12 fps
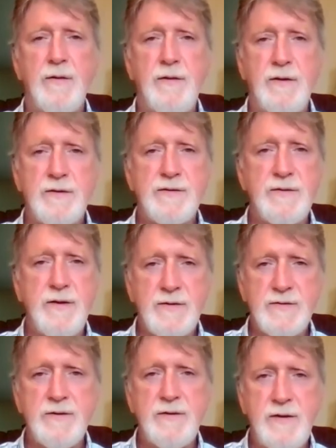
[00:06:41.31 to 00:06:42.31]
This
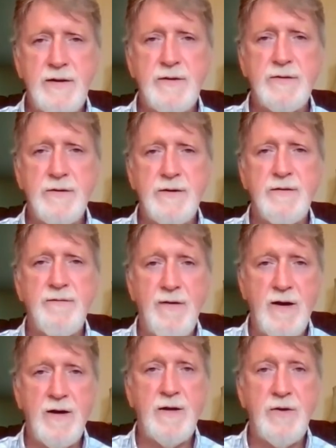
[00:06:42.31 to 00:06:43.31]
doesn't need to
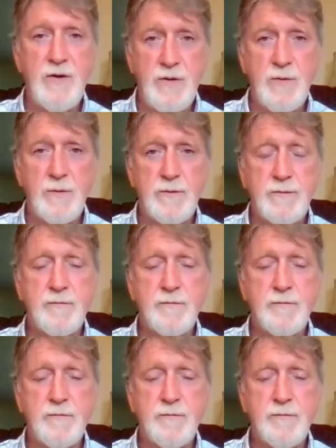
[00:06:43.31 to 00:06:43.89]
define you.